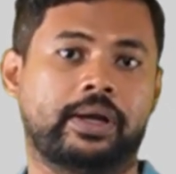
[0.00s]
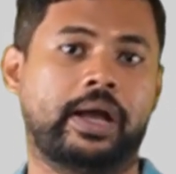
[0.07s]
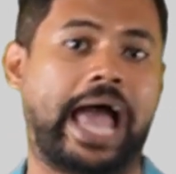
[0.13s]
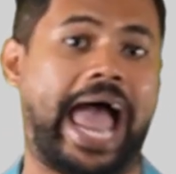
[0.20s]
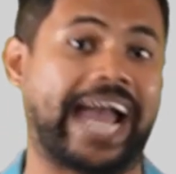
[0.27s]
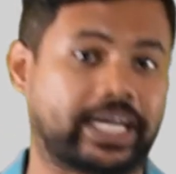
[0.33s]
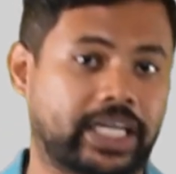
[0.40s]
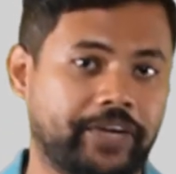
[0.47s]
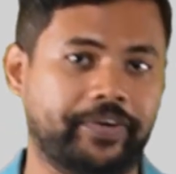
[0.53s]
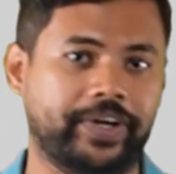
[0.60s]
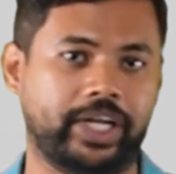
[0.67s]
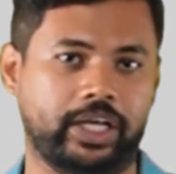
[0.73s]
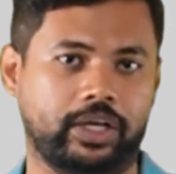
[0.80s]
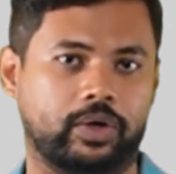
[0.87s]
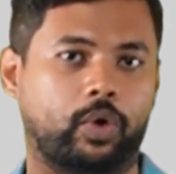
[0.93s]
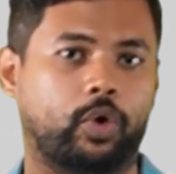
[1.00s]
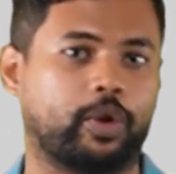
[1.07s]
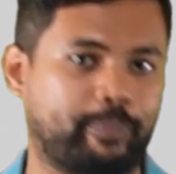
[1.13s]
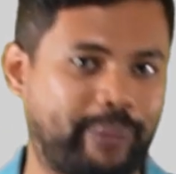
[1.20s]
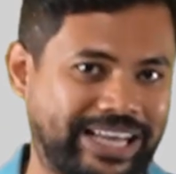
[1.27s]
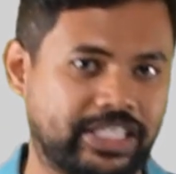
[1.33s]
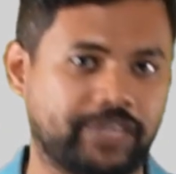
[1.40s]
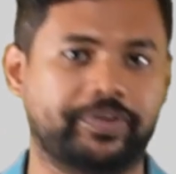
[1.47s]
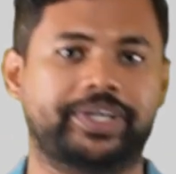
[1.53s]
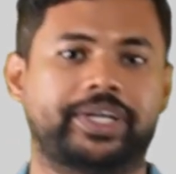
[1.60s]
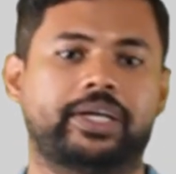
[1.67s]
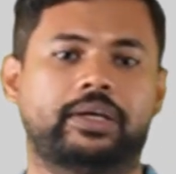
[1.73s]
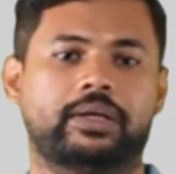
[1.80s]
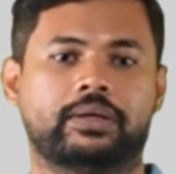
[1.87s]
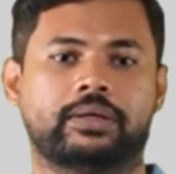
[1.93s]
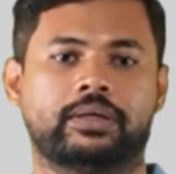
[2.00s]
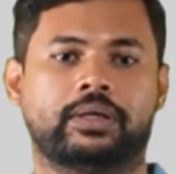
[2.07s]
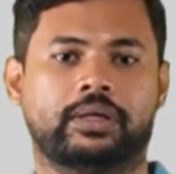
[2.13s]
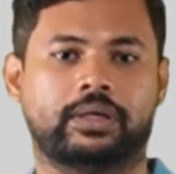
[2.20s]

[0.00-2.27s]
activity or passivity,